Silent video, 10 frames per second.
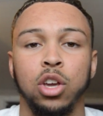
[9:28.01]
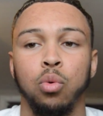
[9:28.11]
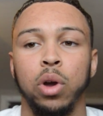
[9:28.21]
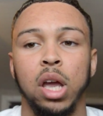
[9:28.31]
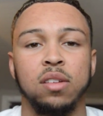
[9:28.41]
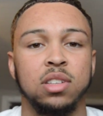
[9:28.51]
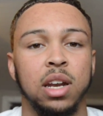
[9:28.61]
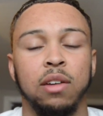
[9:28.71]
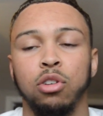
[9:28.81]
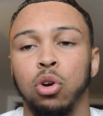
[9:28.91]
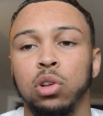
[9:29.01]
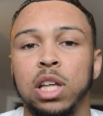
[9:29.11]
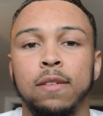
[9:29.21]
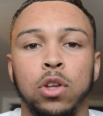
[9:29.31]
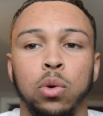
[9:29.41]
Your waves, they're never gonna
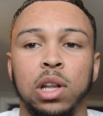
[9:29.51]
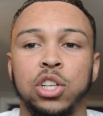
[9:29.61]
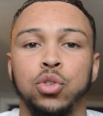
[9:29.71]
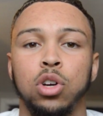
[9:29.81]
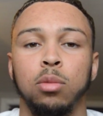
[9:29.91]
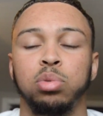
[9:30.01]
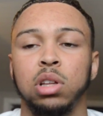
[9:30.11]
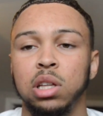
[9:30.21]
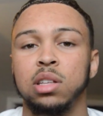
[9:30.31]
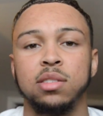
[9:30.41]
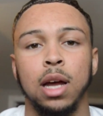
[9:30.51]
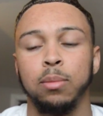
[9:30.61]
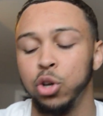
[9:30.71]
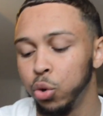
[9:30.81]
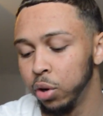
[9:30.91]
leave you unless you completely
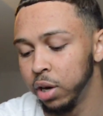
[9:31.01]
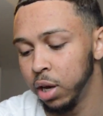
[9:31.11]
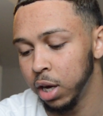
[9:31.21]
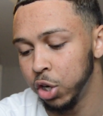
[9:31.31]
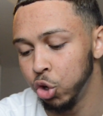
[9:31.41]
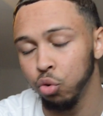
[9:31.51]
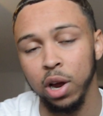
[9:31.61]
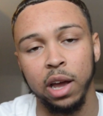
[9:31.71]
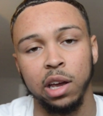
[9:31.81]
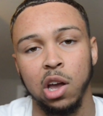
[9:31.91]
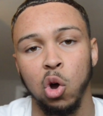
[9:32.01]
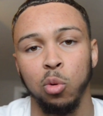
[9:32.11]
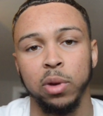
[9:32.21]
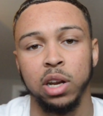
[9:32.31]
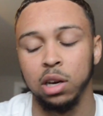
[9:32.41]
stop doing do-rag and
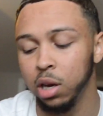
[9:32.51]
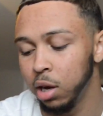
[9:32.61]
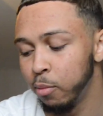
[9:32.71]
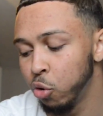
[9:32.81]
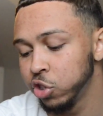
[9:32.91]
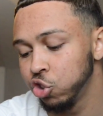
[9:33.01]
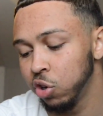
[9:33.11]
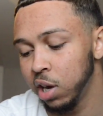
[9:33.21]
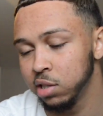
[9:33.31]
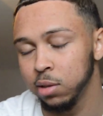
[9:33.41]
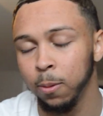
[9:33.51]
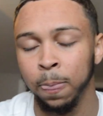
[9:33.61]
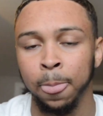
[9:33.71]
combing and moisturizing.